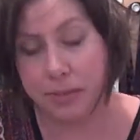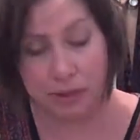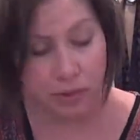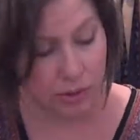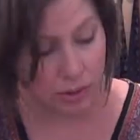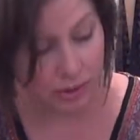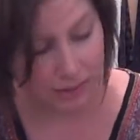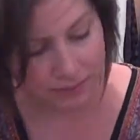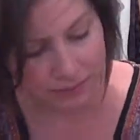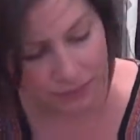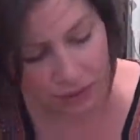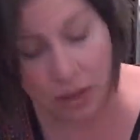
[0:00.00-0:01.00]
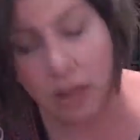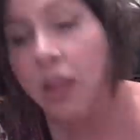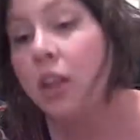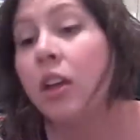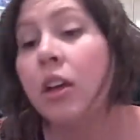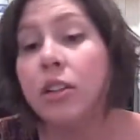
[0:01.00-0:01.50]
but who knows.
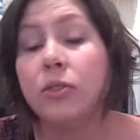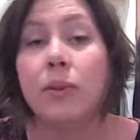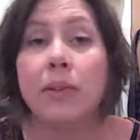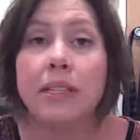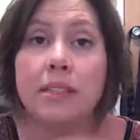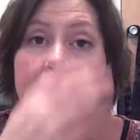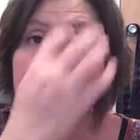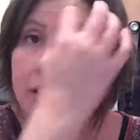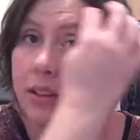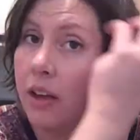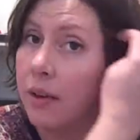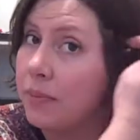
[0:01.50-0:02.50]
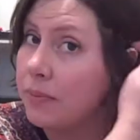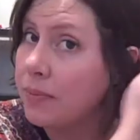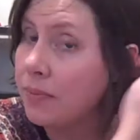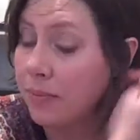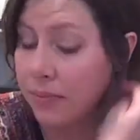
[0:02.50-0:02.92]
So anyway, this is the um,